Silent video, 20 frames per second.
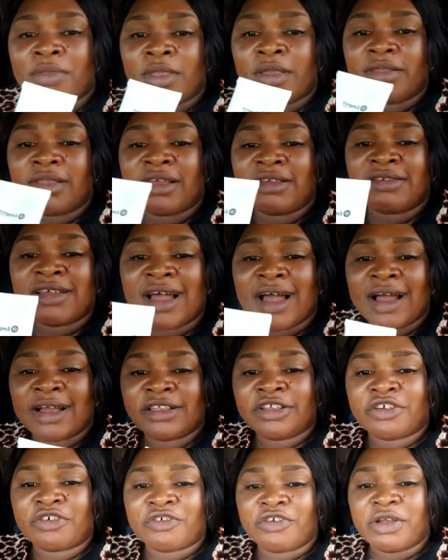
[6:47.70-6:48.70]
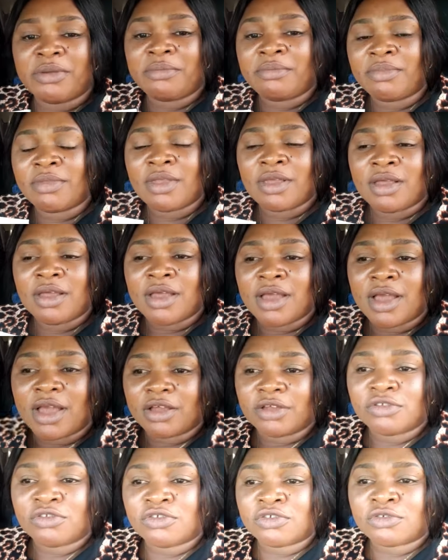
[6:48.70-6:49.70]
This hand cream,
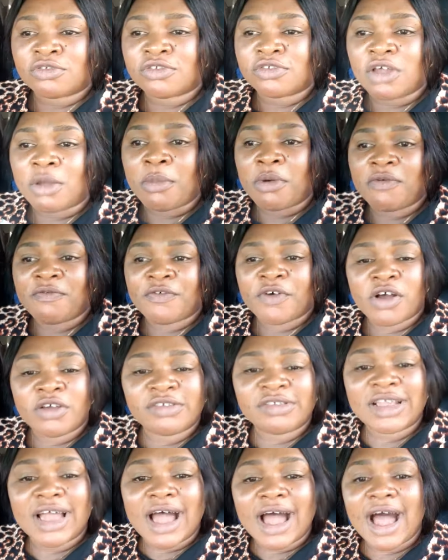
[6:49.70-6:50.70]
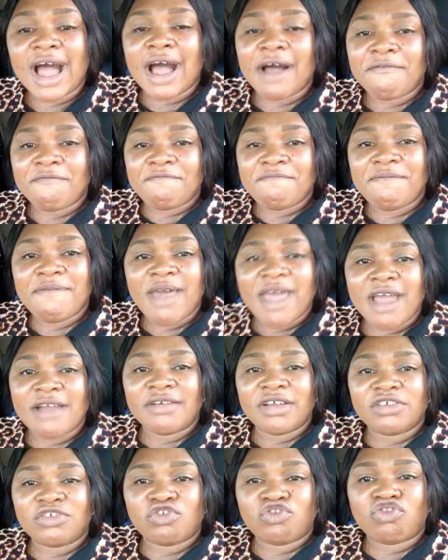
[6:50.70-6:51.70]
some of us that have
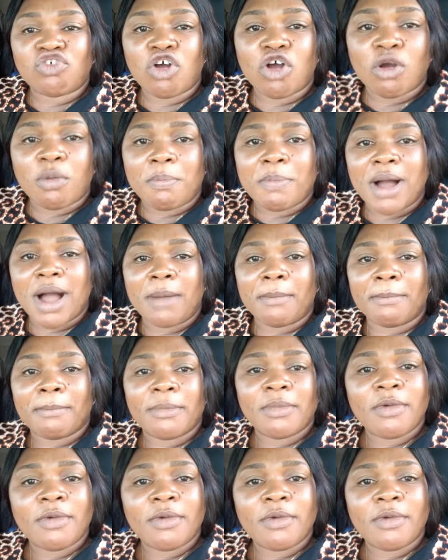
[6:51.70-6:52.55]
very strong palm,